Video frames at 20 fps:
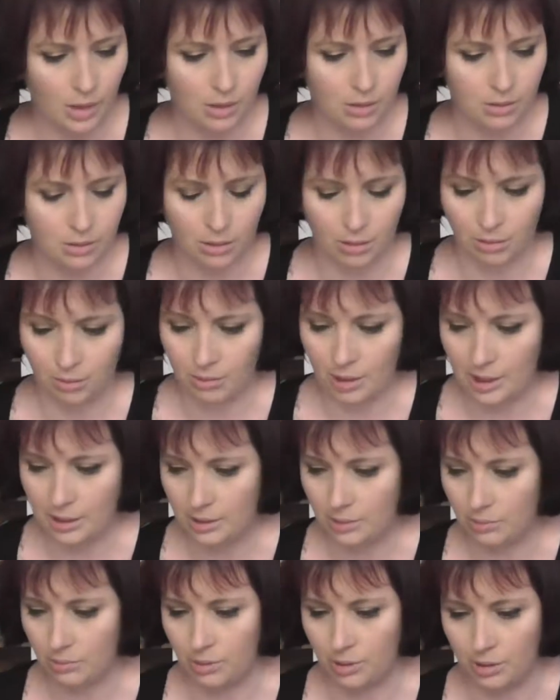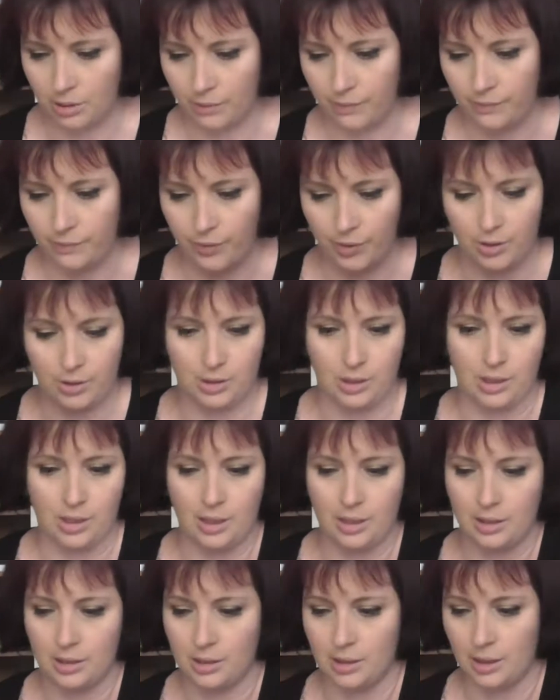So that's one of the first
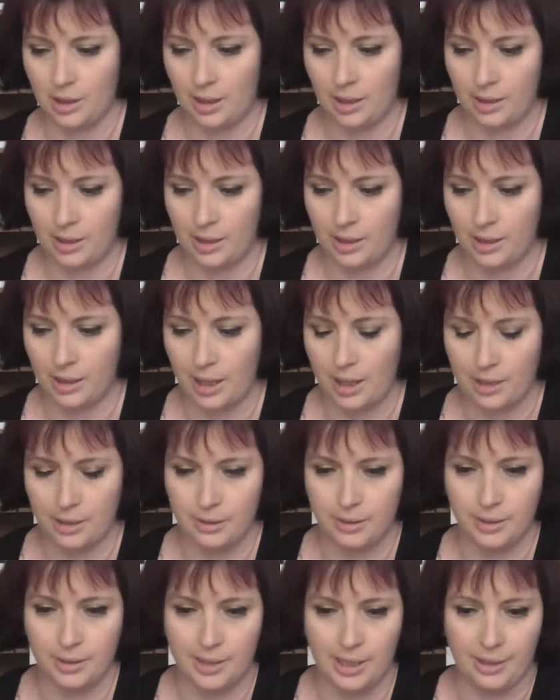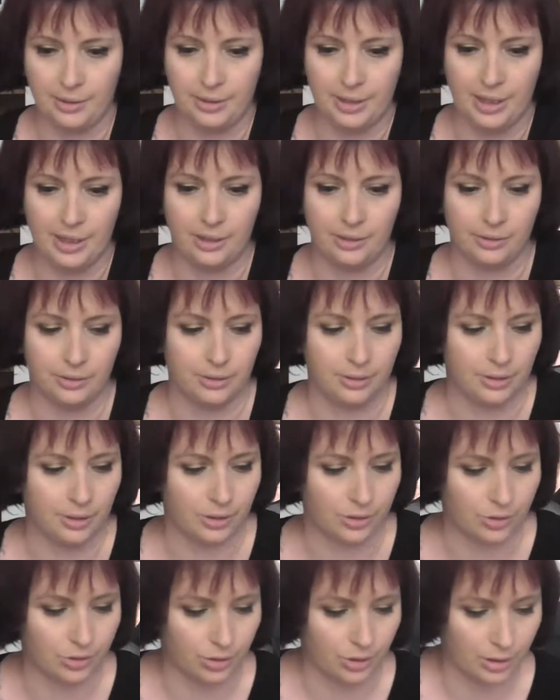things that I got in the downtown
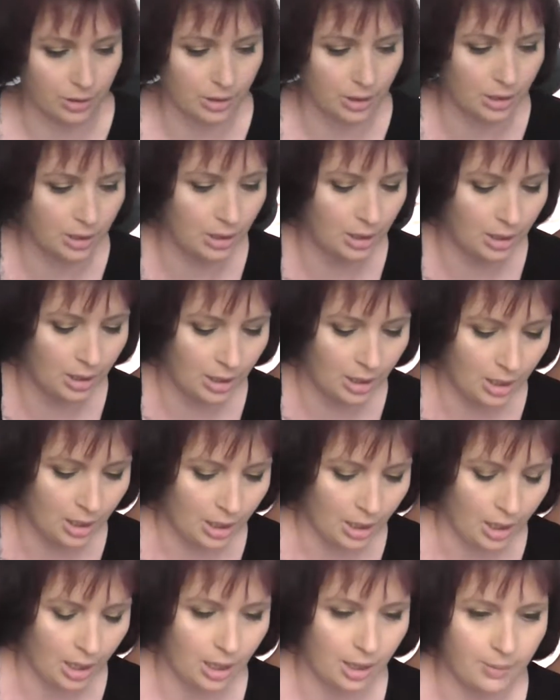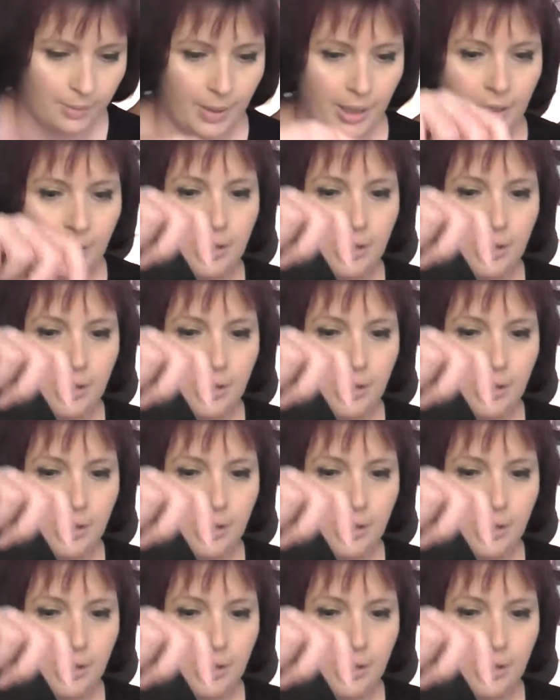district. I